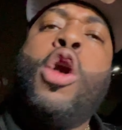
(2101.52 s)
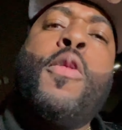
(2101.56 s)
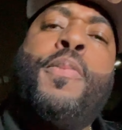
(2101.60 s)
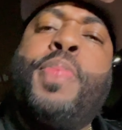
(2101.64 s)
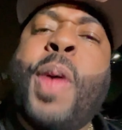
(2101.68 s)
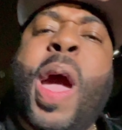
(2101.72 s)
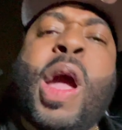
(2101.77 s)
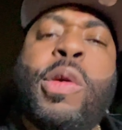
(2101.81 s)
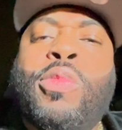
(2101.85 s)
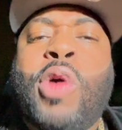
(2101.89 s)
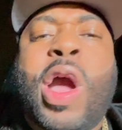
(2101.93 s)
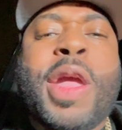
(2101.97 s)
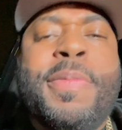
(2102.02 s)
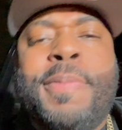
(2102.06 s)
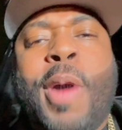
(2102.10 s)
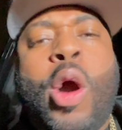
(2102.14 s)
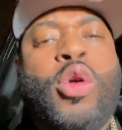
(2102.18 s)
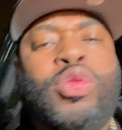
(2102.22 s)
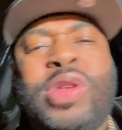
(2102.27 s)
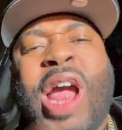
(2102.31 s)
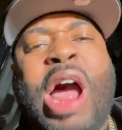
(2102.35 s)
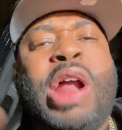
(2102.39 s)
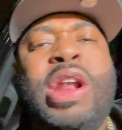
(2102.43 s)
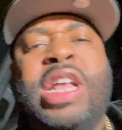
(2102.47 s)
pay way more
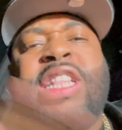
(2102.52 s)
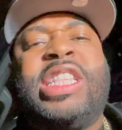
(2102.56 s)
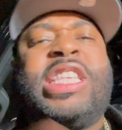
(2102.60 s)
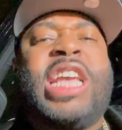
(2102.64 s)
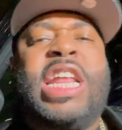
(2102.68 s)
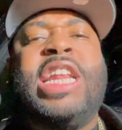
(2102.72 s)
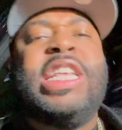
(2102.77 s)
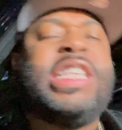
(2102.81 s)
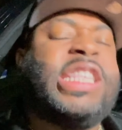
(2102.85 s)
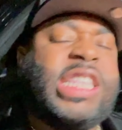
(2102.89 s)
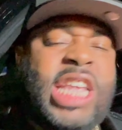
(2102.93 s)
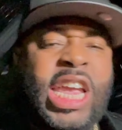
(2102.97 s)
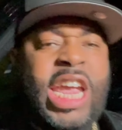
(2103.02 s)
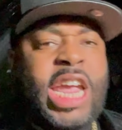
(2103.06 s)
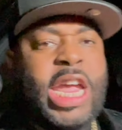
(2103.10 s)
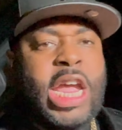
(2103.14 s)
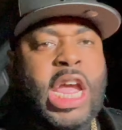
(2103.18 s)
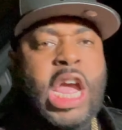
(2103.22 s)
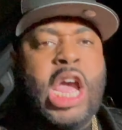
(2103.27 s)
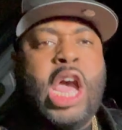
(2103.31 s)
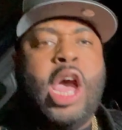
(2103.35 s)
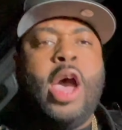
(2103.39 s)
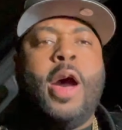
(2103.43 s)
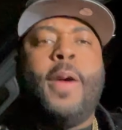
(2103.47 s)
down in Tennessee.
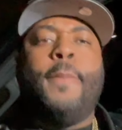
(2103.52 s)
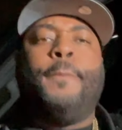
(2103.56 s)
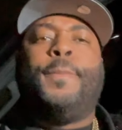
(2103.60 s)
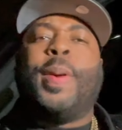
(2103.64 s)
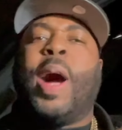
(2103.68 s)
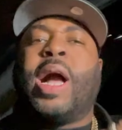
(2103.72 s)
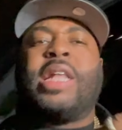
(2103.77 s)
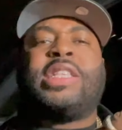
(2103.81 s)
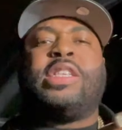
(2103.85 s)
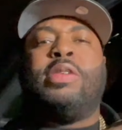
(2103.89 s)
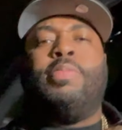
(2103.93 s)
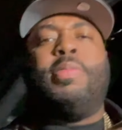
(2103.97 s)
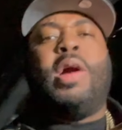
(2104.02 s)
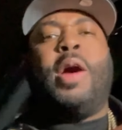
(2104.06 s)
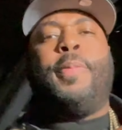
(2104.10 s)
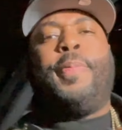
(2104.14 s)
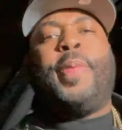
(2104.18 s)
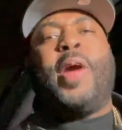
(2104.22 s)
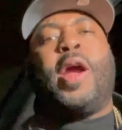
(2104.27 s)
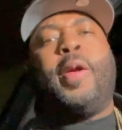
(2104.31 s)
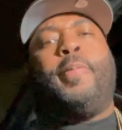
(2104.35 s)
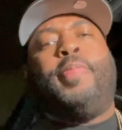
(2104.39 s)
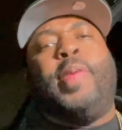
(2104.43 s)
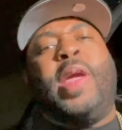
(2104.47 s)
Box them up,
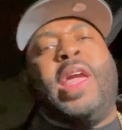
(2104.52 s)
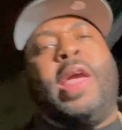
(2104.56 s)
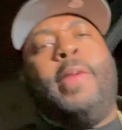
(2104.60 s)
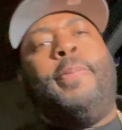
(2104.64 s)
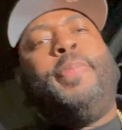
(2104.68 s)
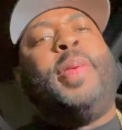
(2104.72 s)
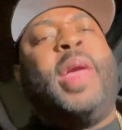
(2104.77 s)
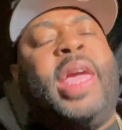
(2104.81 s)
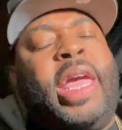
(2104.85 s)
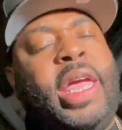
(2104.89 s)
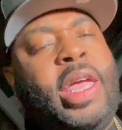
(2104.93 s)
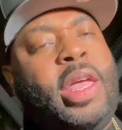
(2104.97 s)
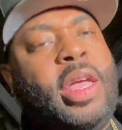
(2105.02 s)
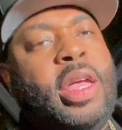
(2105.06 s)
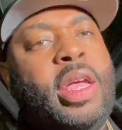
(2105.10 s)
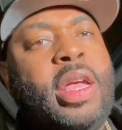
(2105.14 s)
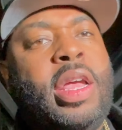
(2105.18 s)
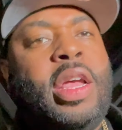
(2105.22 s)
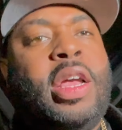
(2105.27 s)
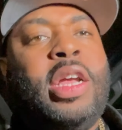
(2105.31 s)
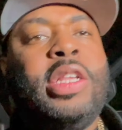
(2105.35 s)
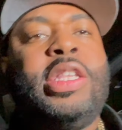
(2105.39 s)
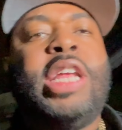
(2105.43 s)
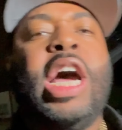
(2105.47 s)
Airbnb.
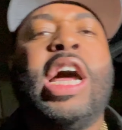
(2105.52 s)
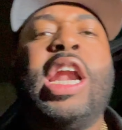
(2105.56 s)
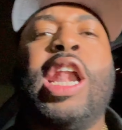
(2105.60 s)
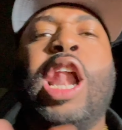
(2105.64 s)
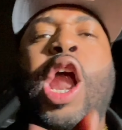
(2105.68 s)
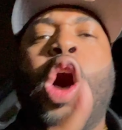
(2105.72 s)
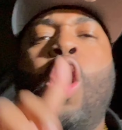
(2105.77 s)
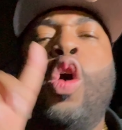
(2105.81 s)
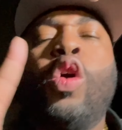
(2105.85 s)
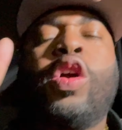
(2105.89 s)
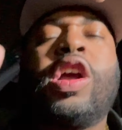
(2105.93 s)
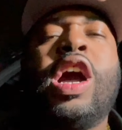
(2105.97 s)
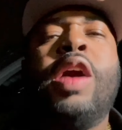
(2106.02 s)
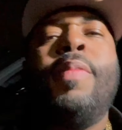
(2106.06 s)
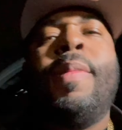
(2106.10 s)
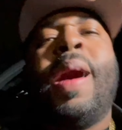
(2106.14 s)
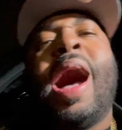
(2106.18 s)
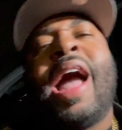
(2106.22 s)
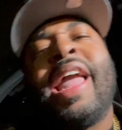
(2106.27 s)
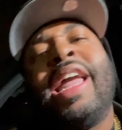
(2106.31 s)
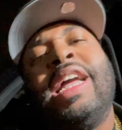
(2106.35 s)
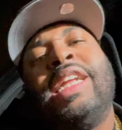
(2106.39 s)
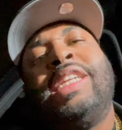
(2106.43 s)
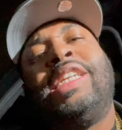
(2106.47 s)
The low come
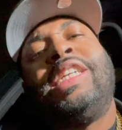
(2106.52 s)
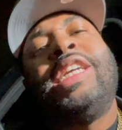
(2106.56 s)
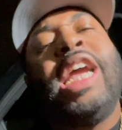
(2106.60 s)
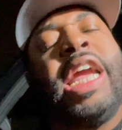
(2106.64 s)
ING.